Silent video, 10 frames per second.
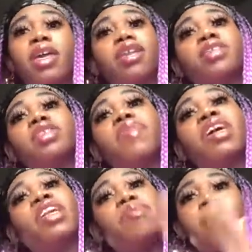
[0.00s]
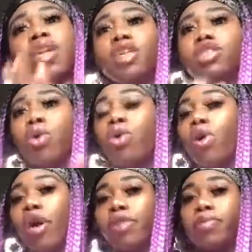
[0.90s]
So, but it depends
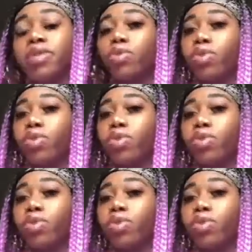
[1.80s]
on the school